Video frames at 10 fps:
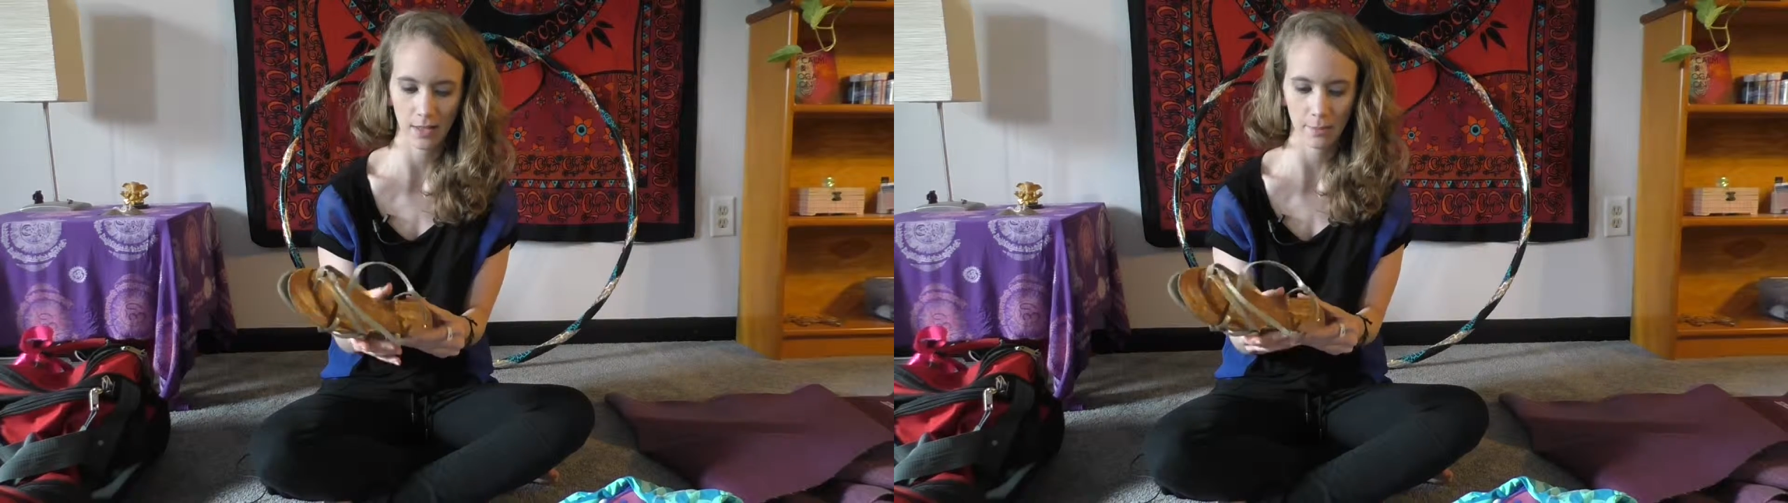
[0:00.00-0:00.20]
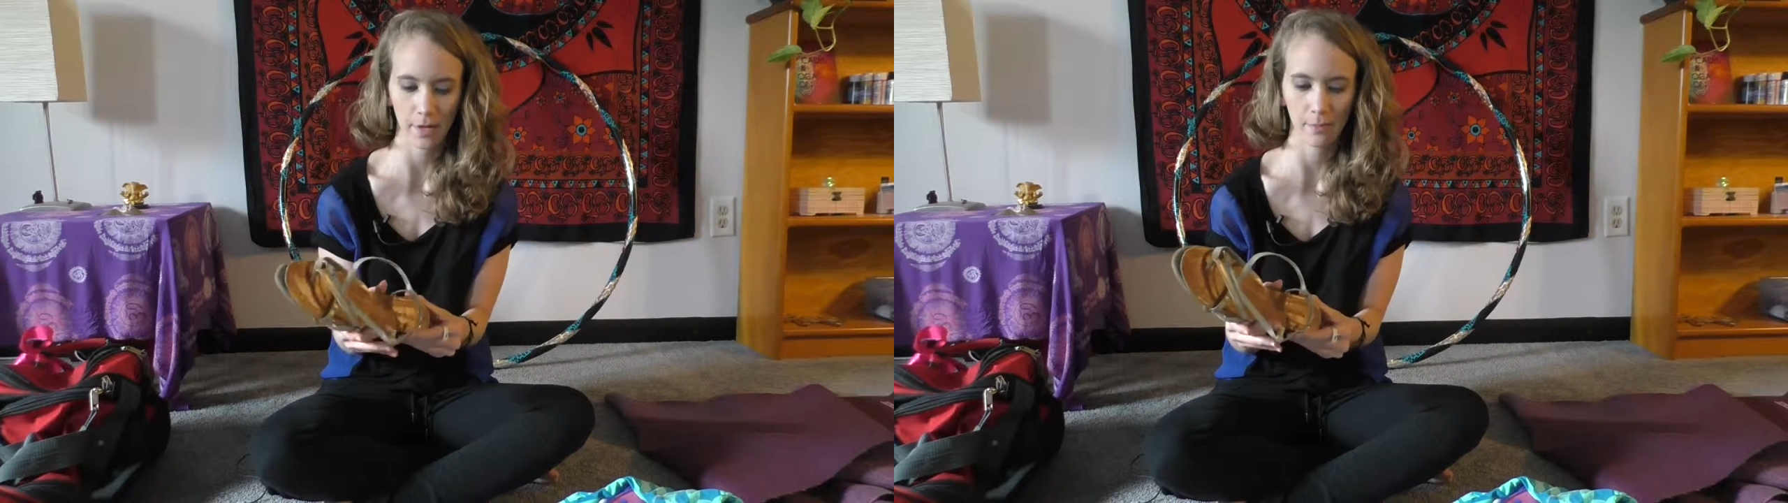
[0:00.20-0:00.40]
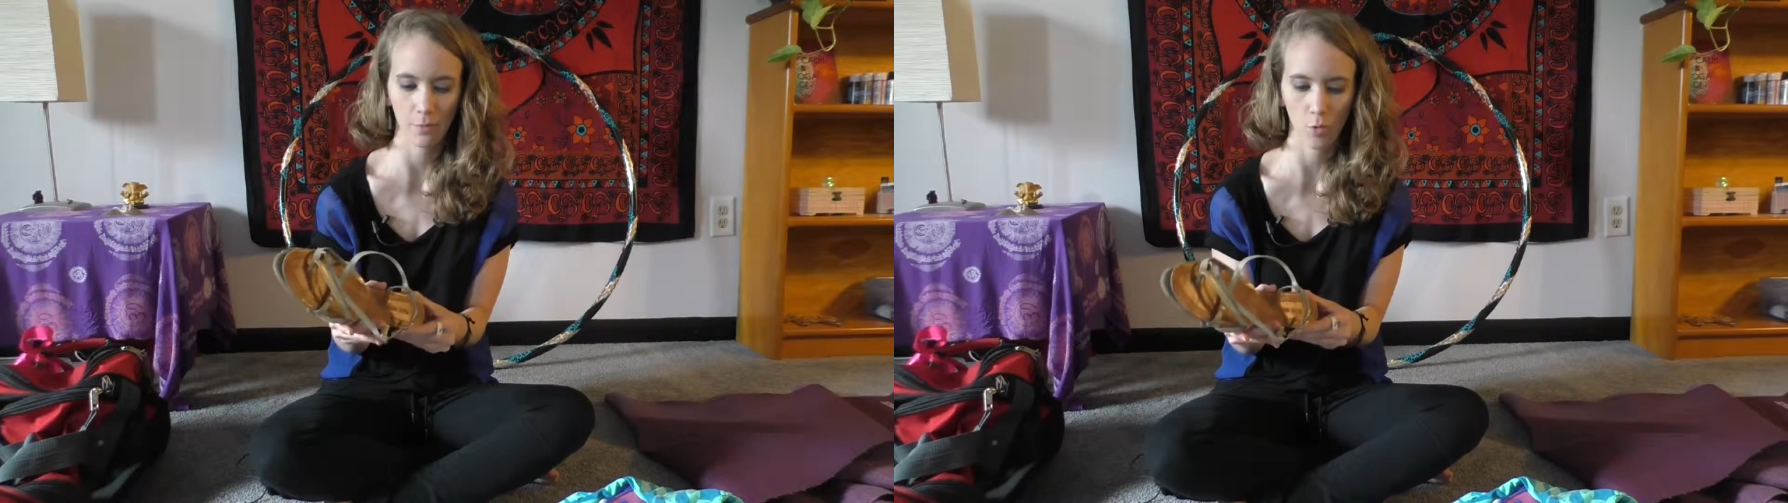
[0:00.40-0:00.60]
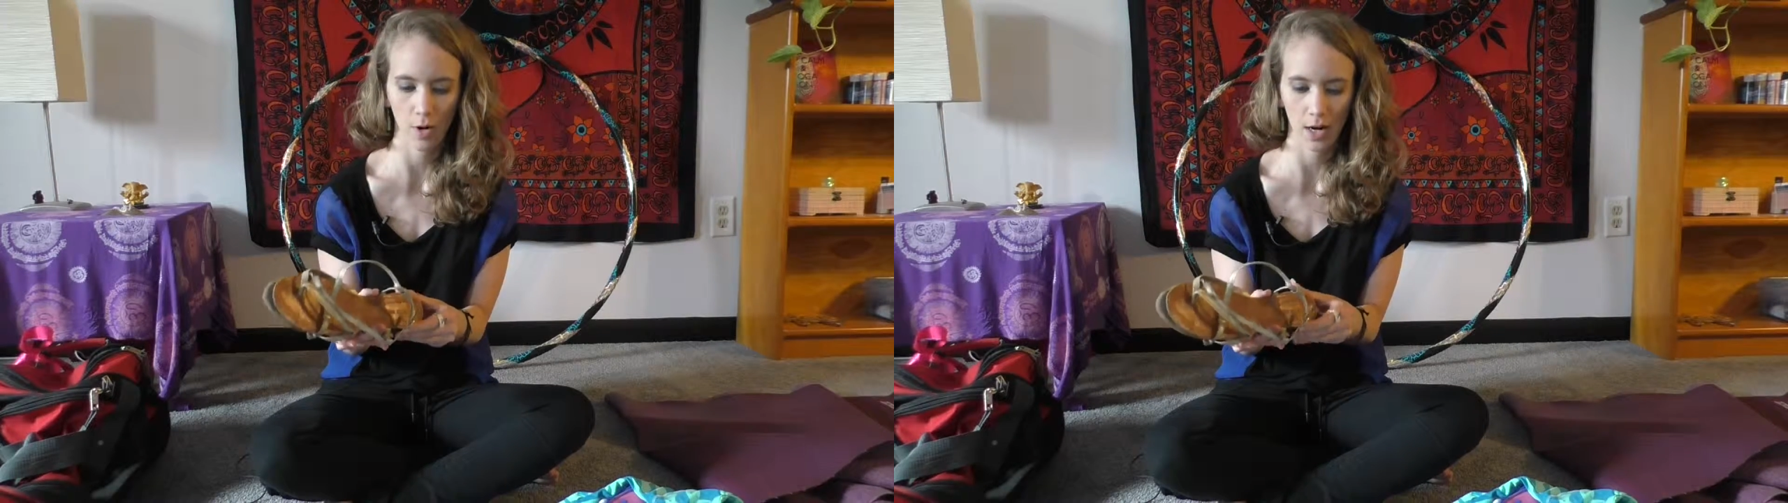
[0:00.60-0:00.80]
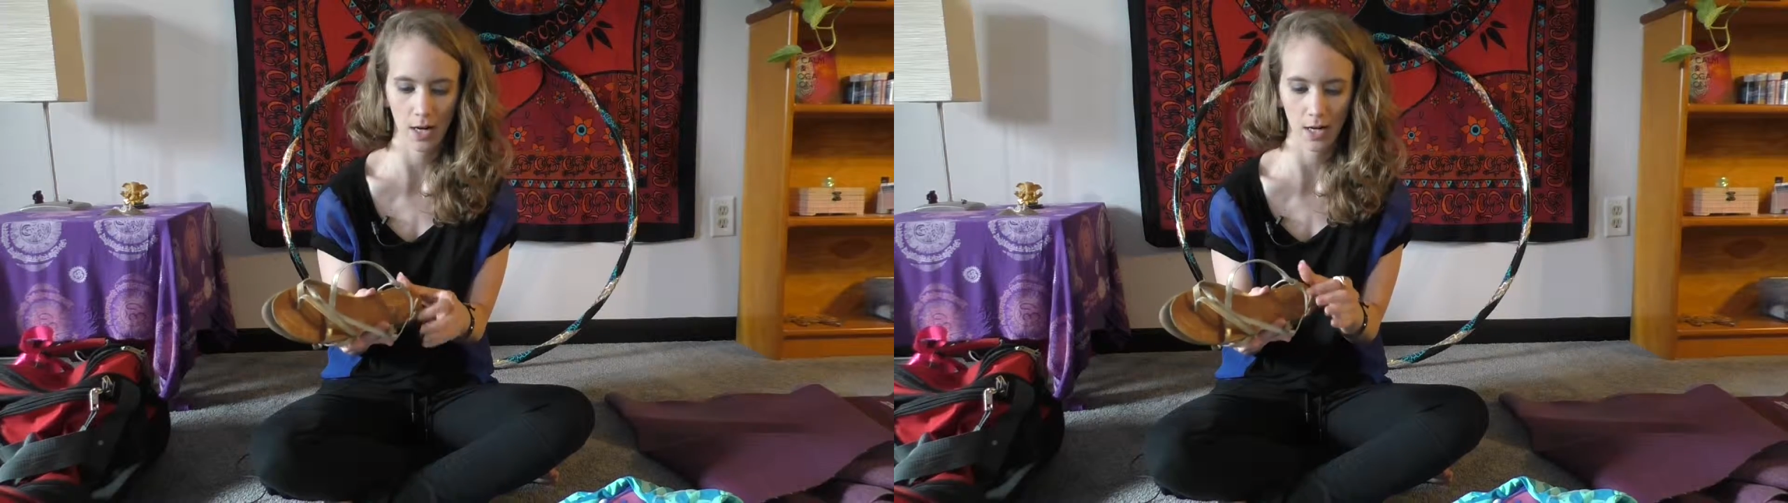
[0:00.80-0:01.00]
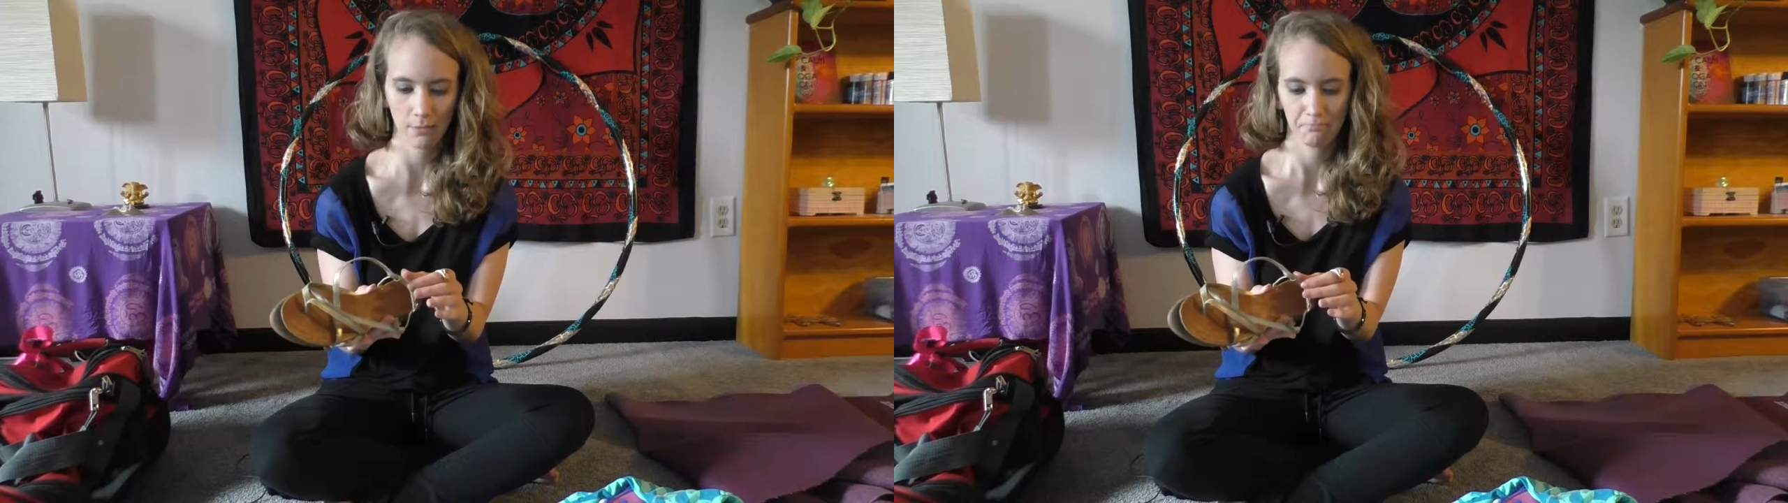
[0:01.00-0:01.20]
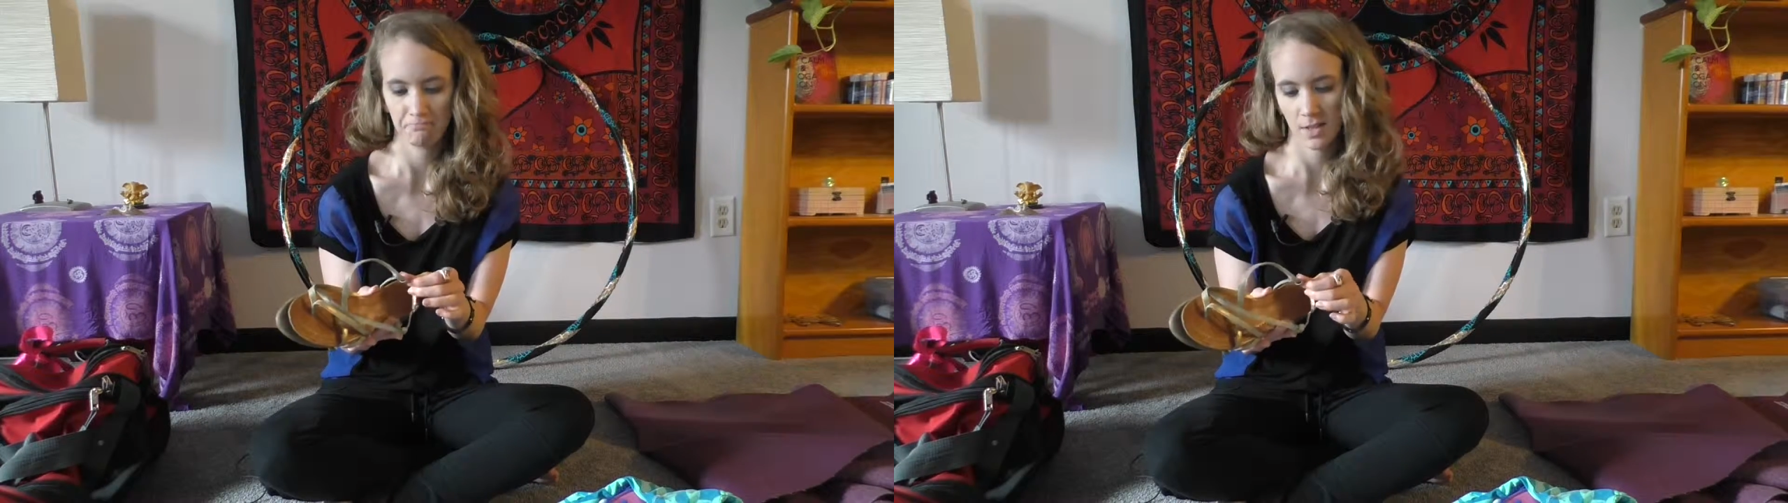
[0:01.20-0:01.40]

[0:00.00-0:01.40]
little bit more